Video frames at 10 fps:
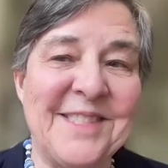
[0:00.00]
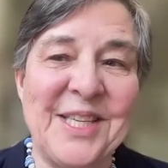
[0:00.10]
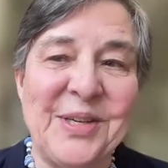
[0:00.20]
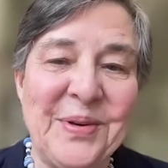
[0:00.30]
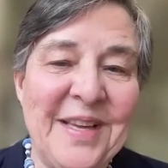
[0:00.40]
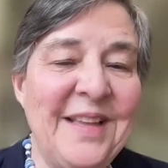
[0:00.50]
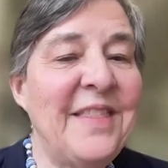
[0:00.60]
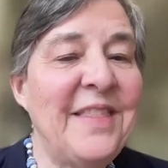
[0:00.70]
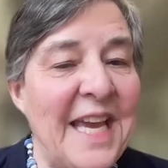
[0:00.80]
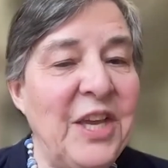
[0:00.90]
So
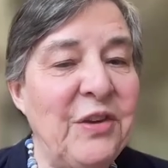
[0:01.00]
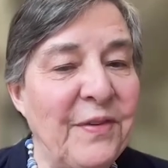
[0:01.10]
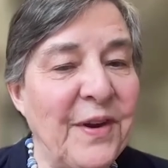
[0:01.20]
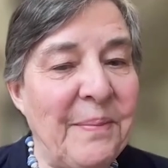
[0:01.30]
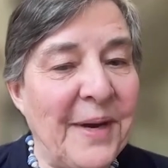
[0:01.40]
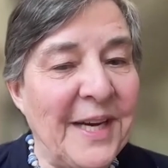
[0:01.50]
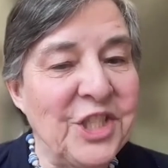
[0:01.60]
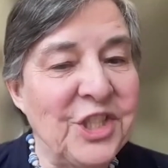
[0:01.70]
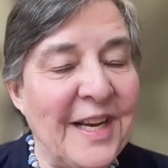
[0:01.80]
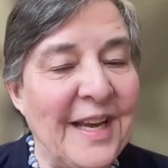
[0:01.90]
thank you very
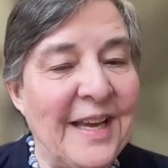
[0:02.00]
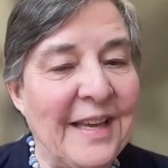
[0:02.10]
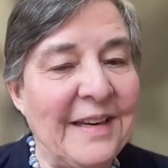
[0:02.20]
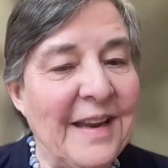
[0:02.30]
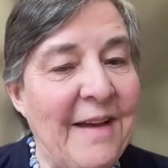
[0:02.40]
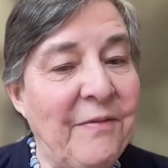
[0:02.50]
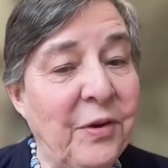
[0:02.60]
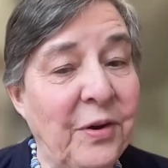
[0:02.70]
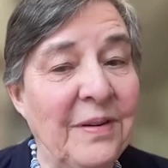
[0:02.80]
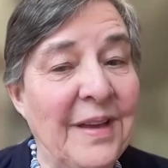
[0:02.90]
much, and have
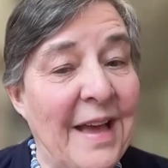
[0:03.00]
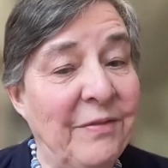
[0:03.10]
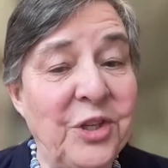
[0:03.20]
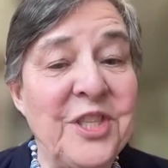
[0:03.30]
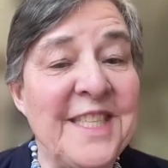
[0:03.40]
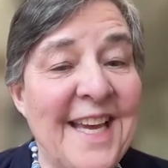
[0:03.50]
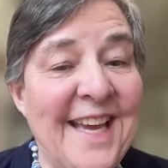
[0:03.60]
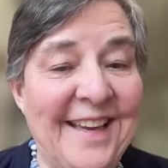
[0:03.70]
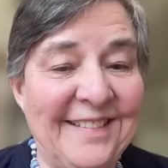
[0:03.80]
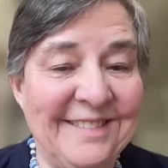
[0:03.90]
a, have a good
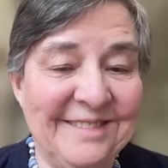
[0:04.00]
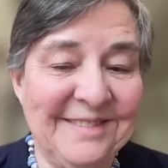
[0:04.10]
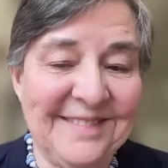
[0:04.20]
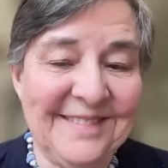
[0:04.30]
day.